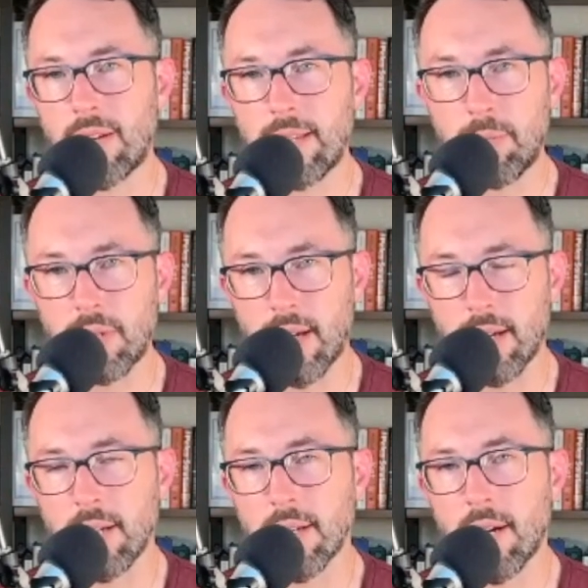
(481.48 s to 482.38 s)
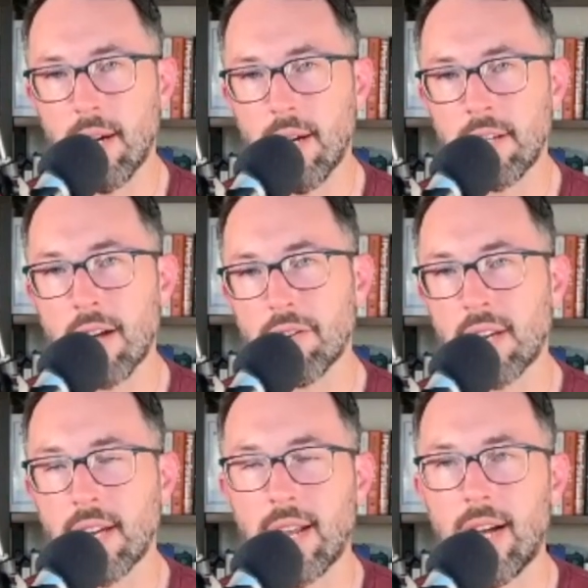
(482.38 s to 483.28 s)
EPA. Now you
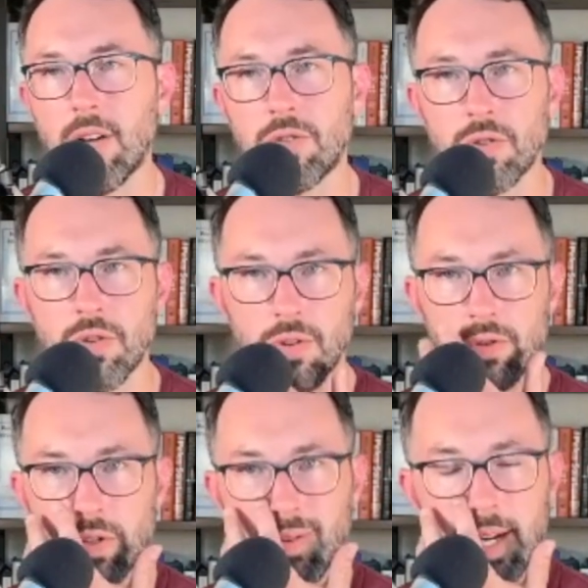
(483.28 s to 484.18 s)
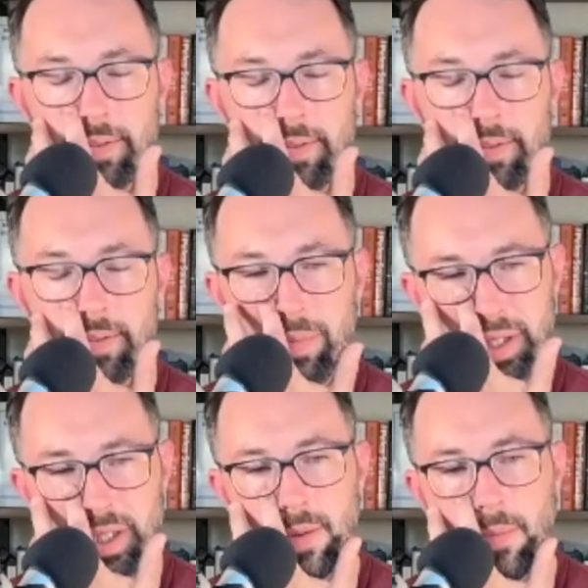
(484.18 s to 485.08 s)
can get algal derived
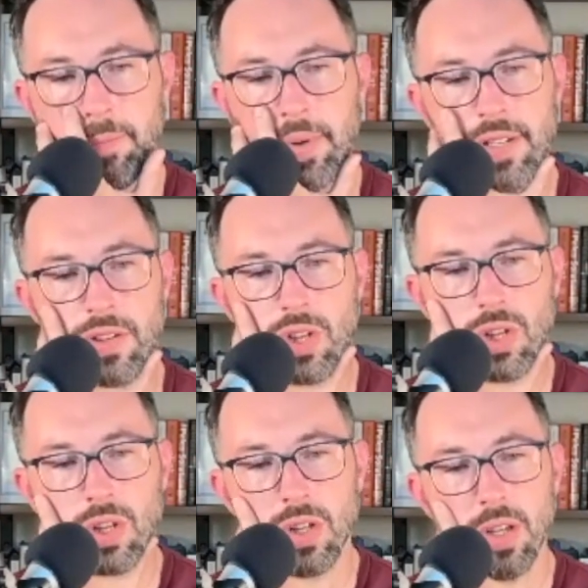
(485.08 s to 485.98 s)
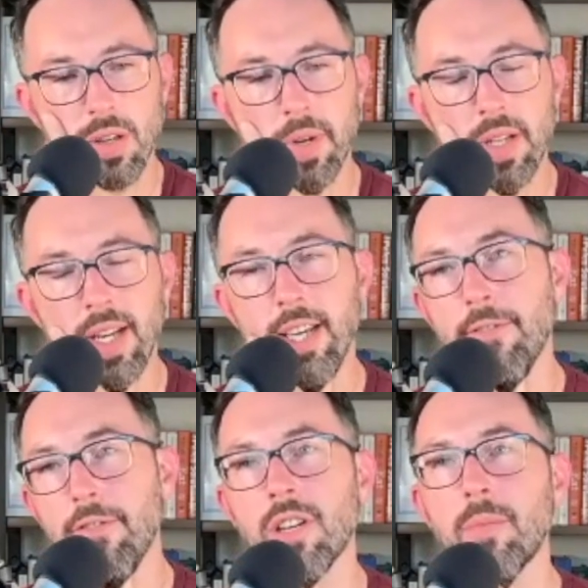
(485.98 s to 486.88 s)
supplements, but like
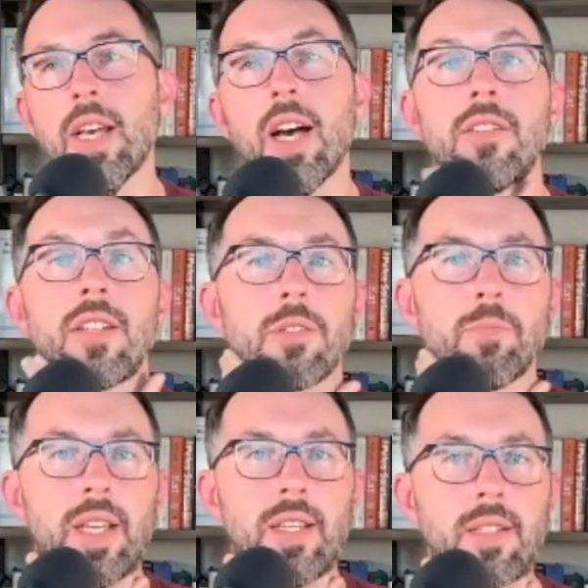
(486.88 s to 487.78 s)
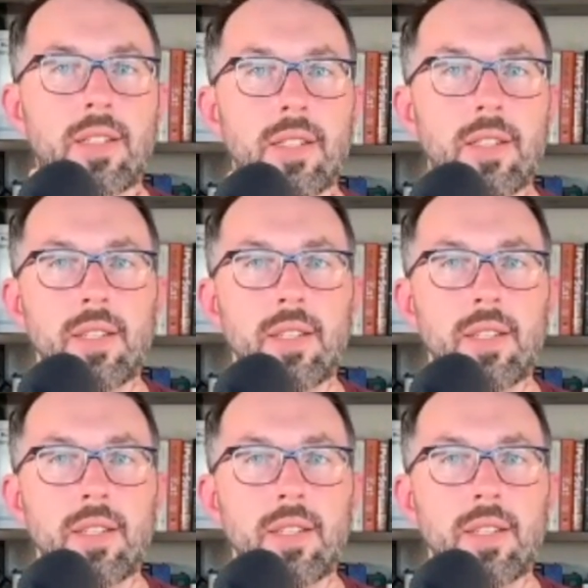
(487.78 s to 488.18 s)
if you're going to be evidence based,